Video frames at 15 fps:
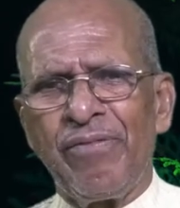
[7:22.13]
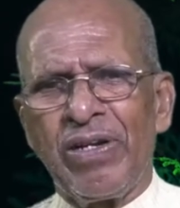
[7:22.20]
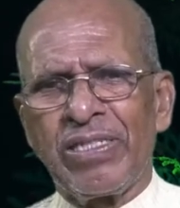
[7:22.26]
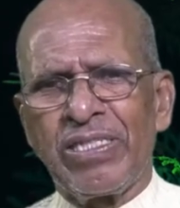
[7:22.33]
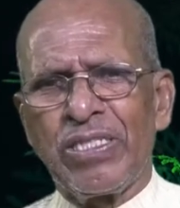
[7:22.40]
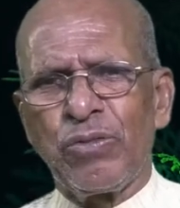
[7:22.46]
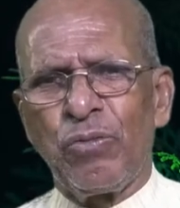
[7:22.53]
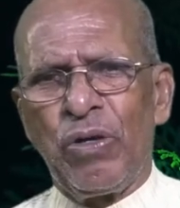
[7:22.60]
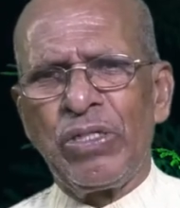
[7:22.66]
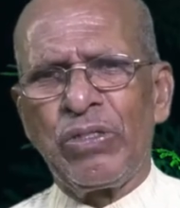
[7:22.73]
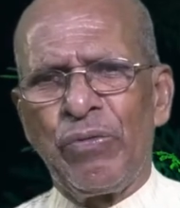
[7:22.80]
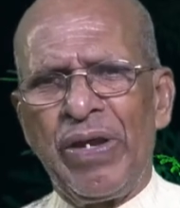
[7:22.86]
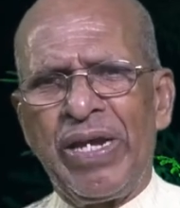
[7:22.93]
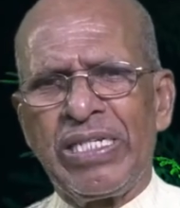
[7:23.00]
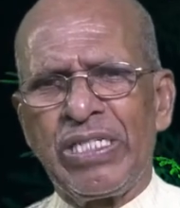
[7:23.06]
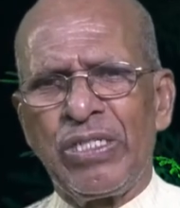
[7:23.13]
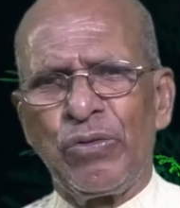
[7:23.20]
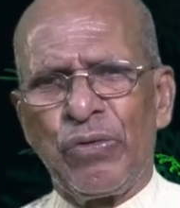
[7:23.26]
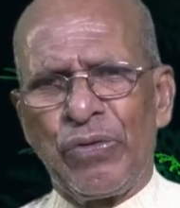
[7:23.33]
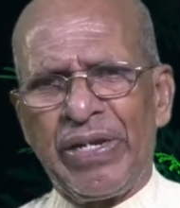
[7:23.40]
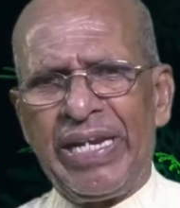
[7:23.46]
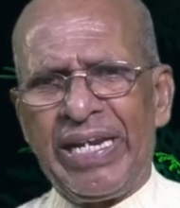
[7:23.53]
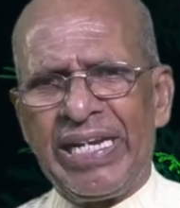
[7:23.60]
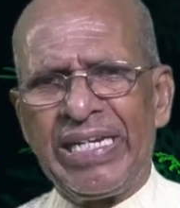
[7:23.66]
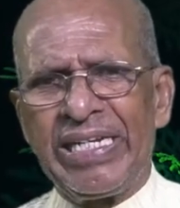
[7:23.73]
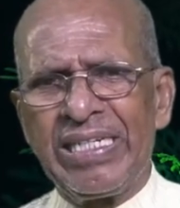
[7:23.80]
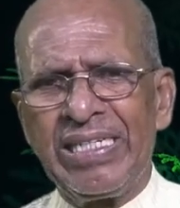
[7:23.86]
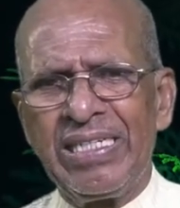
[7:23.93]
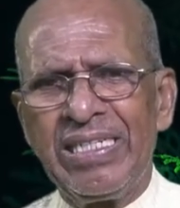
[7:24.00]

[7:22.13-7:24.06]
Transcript: verses 1 to 8, you read.